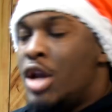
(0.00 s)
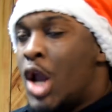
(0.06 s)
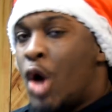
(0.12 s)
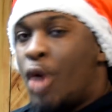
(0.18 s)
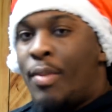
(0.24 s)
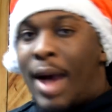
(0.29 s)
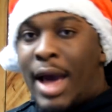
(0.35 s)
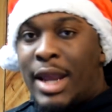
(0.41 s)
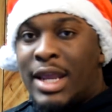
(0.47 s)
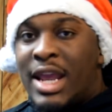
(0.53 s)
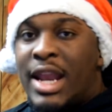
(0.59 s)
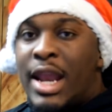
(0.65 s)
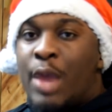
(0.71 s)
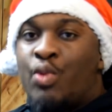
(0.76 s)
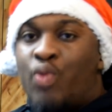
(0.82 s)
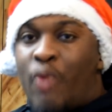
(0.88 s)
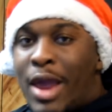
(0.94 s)

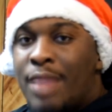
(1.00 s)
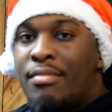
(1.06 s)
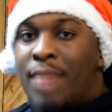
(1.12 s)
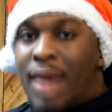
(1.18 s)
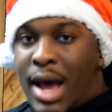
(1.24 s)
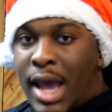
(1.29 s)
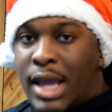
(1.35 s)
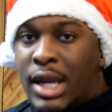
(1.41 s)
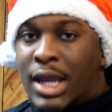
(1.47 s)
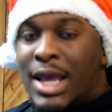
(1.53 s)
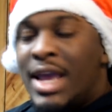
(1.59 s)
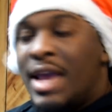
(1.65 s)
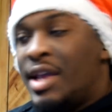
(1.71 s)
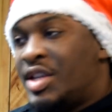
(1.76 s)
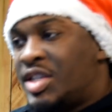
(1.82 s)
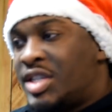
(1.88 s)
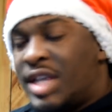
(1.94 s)
in a right
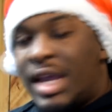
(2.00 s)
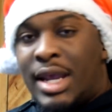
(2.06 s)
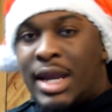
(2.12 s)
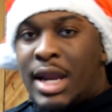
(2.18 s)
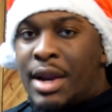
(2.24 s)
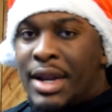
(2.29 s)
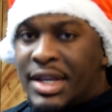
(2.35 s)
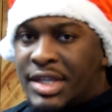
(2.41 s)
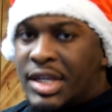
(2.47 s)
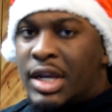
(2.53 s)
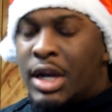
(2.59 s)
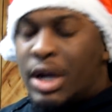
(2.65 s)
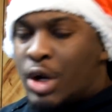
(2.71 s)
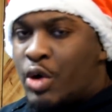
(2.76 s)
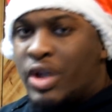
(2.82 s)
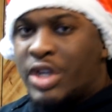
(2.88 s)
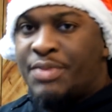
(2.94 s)
mind is sitting there
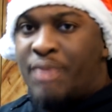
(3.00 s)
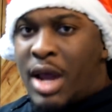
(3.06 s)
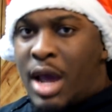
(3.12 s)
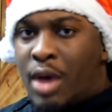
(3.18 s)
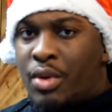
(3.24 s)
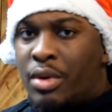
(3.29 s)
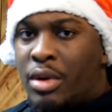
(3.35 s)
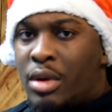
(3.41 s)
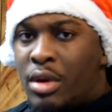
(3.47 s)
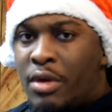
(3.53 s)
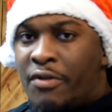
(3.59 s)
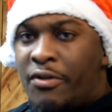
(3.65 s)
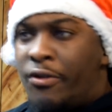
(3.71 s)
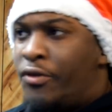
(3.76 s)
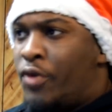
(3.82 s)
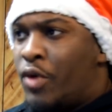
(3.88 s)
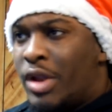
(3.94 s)
listening to Chris Brown
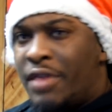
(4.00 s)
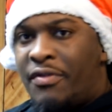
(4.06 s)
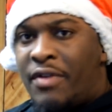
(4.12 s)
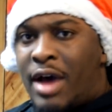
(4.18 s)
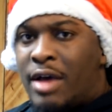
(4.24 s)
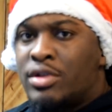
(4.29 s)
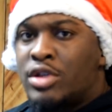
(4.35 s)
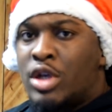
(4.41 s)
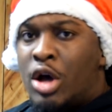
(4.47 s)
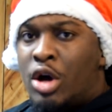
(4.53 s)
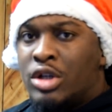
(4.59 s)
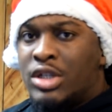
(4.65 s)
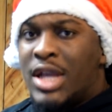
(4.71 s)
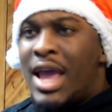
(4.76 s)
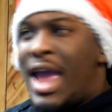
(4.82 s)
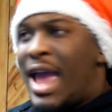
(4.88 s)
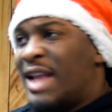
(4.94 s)
for 45
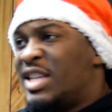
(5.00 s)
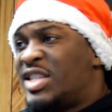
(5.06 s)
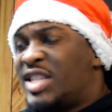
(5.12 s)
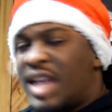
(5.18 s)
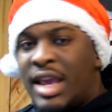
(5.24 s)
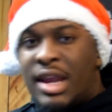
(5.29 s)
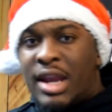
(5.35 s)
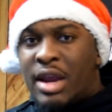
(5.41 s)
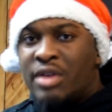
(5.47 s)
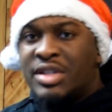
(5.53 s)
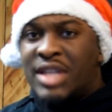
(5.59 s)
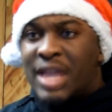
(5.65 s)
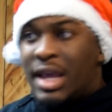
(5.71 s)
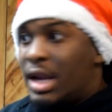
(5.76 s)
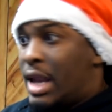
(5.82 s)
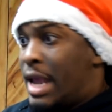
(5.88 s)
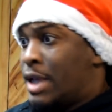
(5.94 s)
songs and sitting there
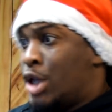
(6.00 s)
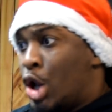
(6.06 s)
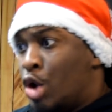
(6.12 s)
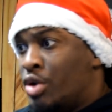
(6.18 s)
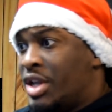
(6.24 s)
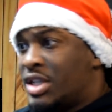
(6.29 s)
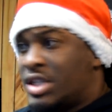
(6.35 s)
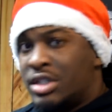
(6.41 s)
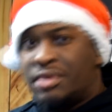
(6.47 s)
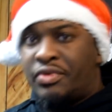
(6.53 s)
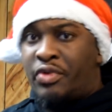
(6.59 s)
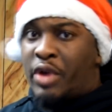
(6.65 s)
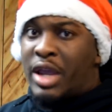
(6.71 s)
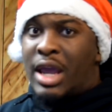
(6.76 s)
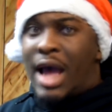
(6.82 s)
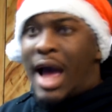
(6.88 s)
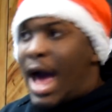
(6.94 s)
and saying like, yo, this
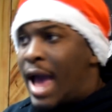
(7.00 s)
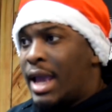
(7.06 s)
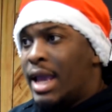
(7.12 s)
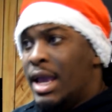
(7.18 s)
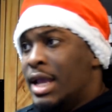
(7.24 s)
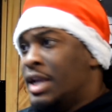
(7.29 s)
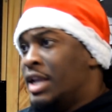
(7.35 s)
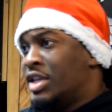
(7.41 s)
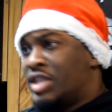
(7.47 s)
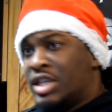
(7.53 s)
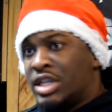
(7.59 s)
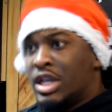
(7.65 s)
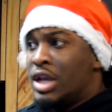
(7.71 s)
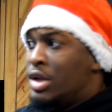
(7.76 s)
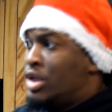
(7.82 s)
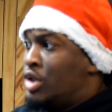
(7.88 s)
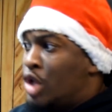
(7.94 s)
is freaking hot.
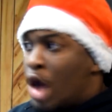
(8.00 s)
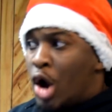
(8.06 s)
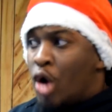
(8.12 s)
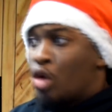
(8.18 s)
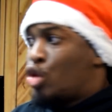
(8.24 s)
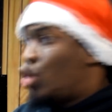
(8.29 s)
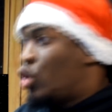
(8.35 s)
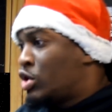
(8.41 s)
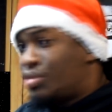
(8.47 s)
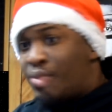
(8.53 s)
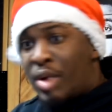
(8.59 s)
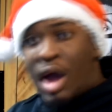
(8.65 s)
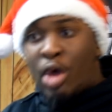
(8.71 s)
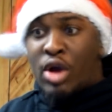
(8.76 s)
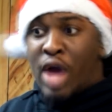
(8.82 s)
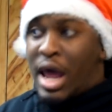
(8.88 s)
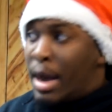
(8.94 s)
Yo, Chris
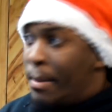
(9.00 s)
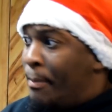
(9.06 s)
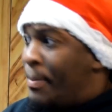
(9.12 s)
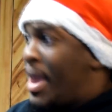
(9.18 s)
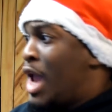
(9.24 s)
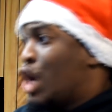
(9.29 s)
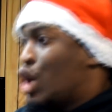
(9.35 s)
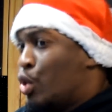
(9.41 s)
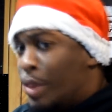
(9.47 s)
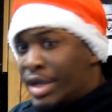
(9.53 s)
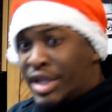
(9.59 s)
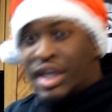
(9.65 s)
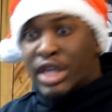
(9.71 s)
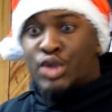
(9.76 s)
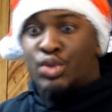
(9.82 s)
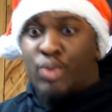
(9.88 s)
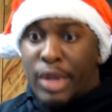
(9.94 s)
Brown got a banger
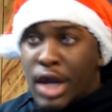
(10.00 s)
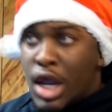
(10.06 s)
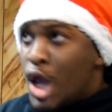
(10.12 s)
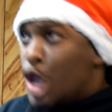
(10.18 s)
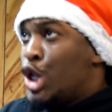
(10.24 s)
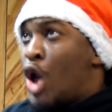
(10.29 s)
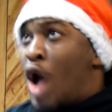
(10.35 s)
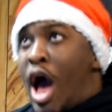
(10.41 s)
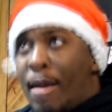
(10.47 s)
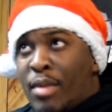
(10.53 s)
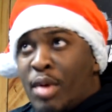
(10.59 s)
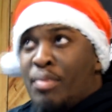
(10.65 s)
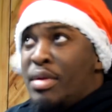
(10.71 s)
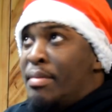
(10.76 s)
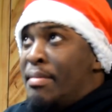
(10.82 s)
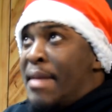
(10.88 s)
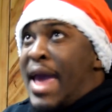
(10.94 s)
with this one. Yo,
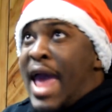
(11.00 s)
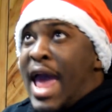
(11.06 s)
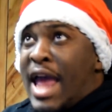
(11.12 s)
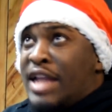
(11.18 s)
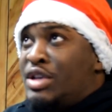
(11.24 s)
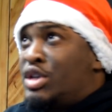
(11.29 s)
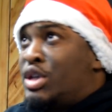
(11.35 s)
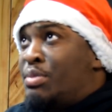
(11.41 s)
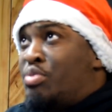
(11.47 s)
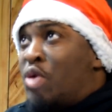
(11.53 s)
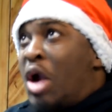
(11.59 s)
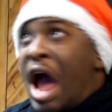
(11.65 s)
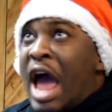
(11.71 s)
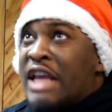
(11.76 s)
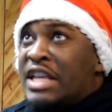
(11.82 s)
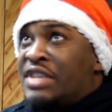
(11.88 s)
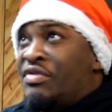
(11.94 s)
I'm gonna be mad
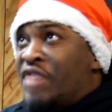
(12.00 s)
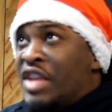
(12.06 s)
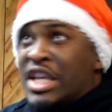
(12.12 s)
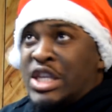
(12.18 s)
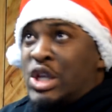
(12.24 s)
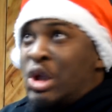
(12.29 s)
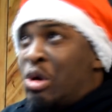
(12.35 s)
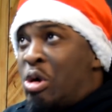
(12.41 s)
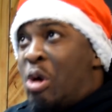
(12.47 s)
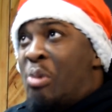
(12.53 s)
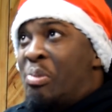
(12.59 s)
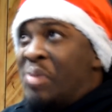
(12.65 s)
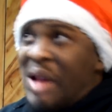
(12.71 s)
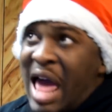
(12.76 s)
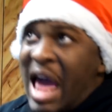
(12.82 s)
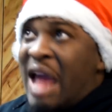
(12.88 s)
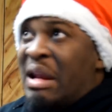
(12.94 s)
surprised if this don't
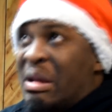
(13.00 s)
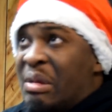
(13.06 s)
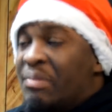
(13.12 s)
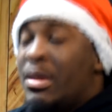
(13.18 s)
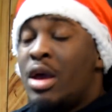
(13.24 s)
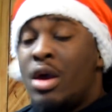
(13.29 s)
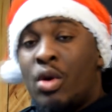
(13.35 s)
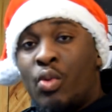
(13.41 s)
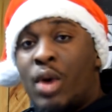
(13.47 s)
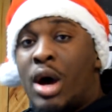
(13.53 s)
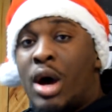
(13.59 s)
go platinum.